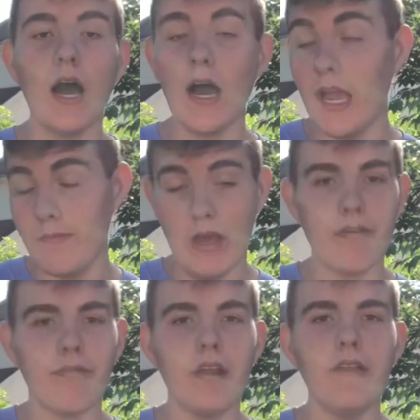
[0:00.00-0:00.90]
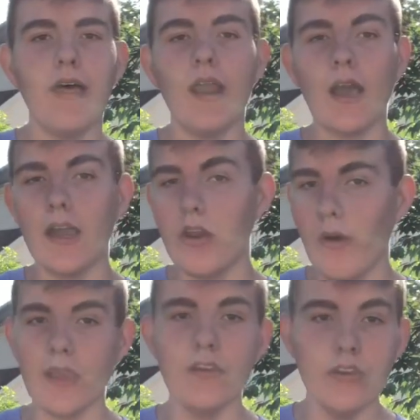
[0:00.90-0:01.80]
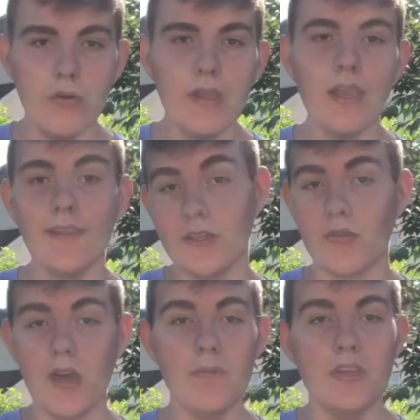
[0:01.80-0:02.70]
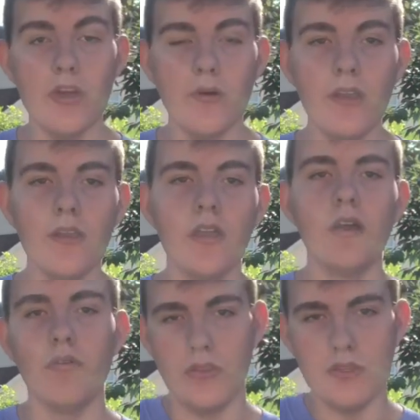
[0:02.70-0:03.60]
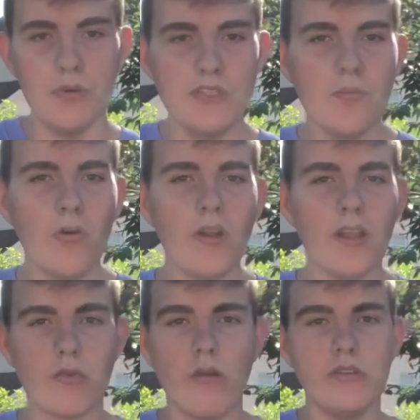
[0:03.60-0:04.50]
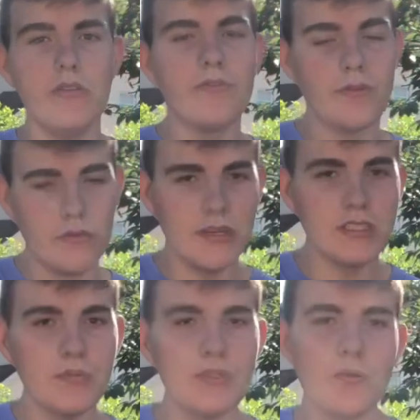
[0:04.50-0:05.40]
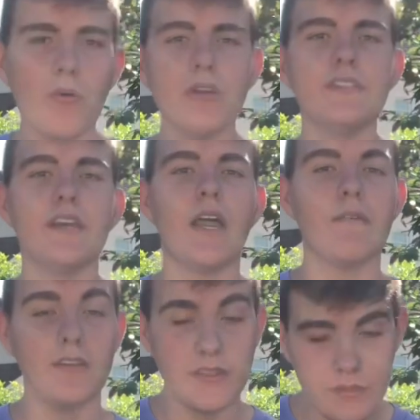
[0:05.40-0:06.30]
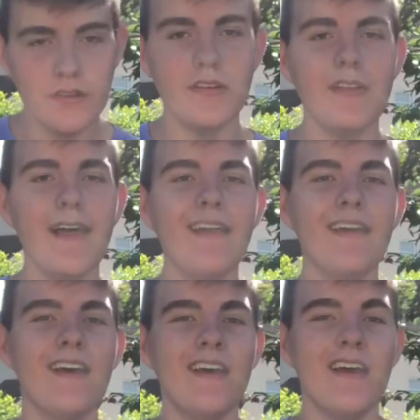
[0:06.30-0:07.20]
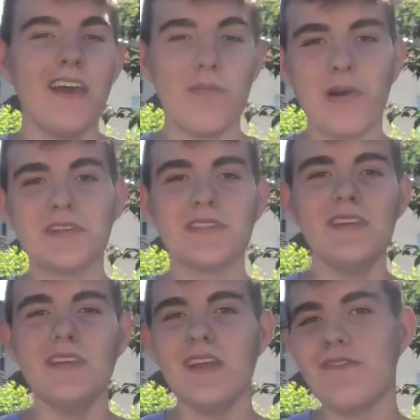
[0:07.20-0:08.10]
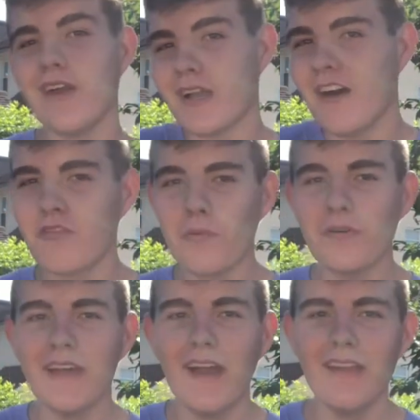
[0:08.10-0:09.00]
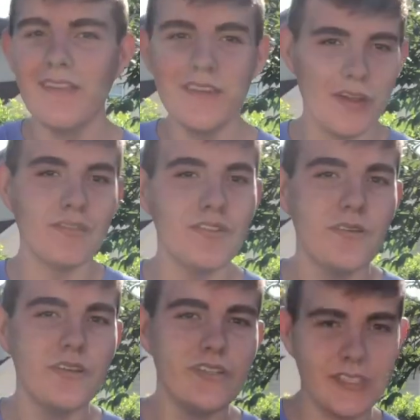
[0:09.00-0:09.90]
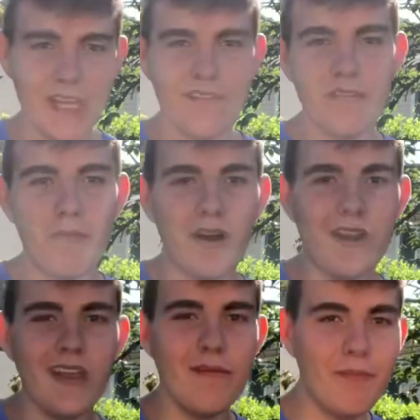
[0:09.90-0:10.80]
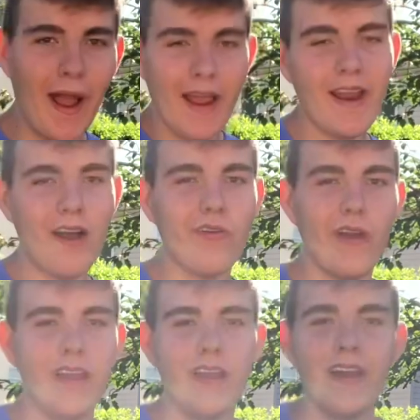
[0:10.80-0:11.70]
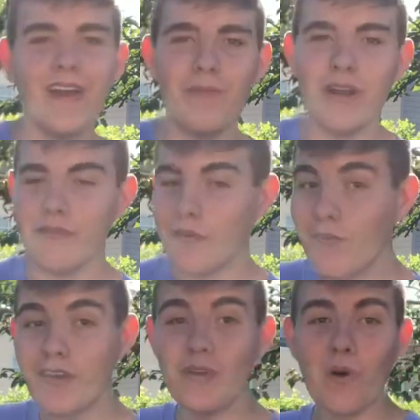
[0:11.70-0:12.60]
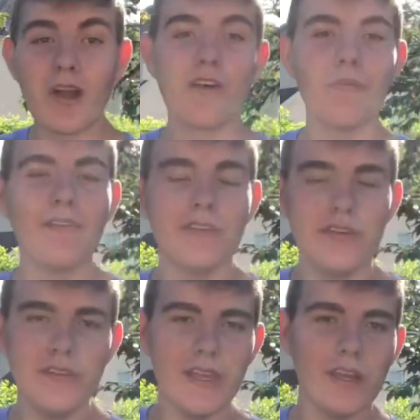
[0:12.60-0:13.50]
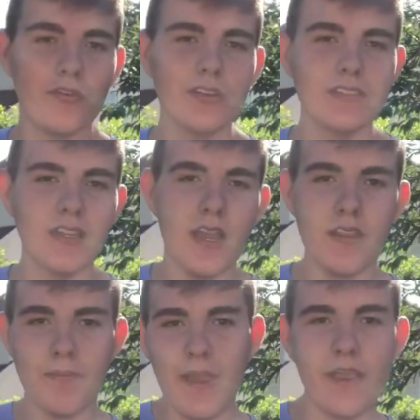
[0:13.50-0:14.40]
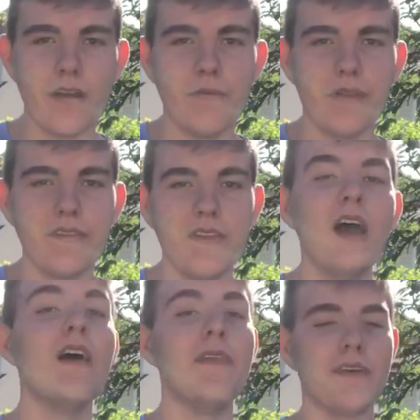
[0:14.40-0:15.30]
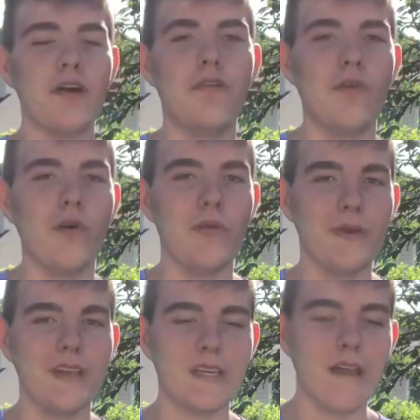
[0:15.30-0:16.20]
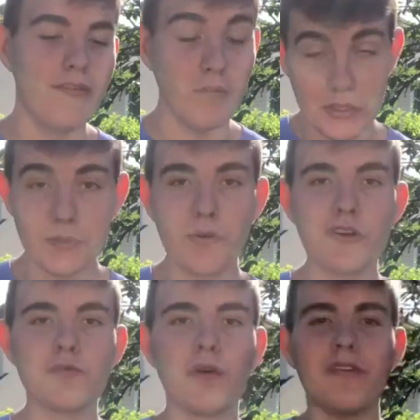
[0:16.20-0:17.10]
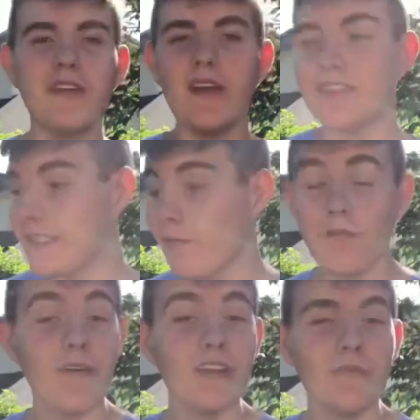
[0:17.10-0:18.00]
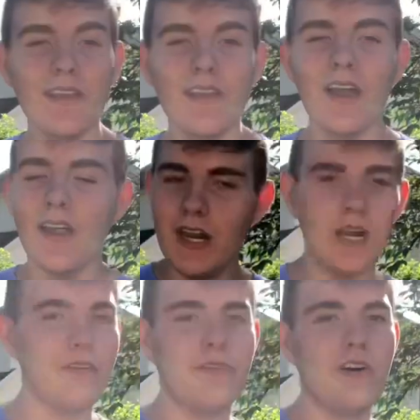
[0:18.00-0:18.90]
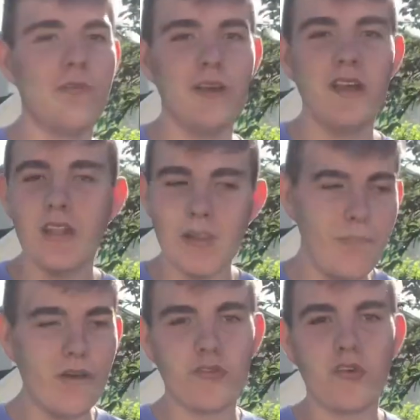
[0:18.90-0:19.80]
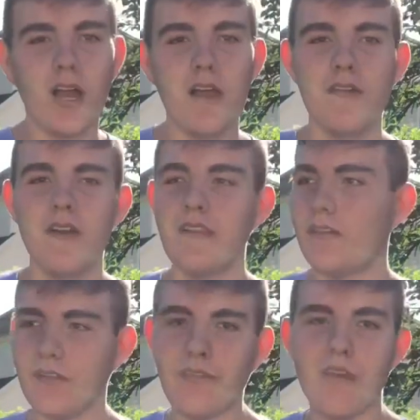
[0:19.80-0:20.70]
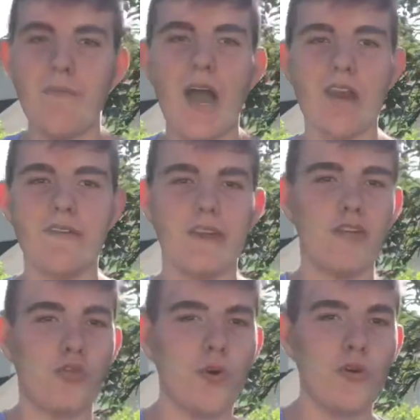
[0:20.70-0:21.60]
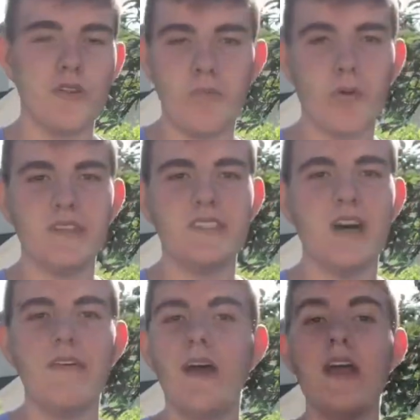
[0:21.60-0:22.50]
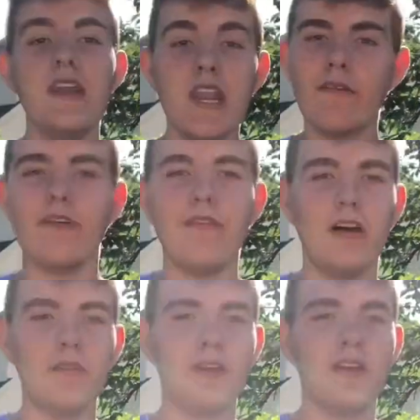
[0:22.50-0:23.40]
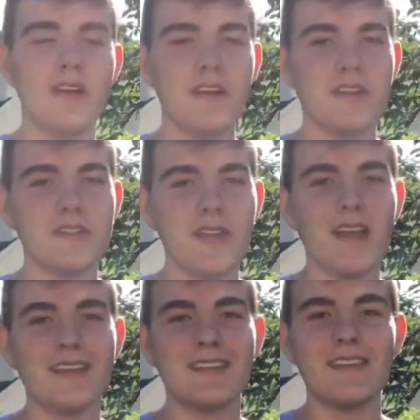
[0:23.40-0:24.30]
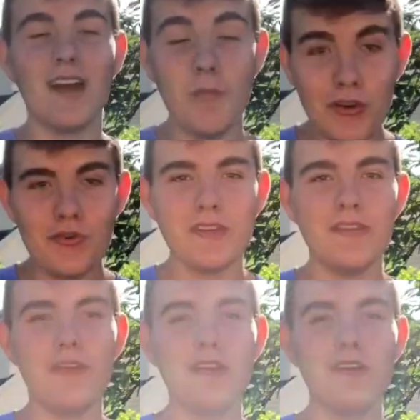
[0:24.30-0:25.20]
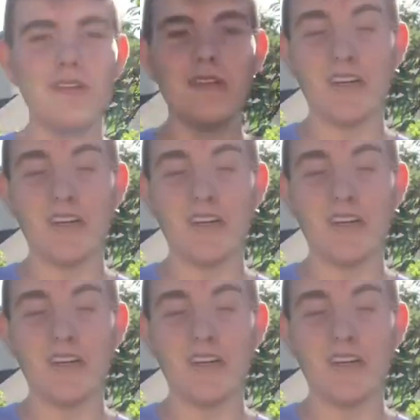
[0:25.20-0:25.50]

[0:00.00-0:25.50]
I am not afraid of that. I know I can do it, and that's what I've been doing with this boosted board. That's what I will do for the of the boosted boards, and I continue to do that. And personally, if you're not comfortable with that, then don't do it. Just save the money and buy it outright. But if you feel like you are comfortable enough to do the interest and the paying it off monthly, then go for it. Because I feel boosted board is worth it. It's never failed me. None of it's failed me. The belt drive, the lithium battery, the controller, the board itself never failed me. So yes, I hope you enjoyed this video.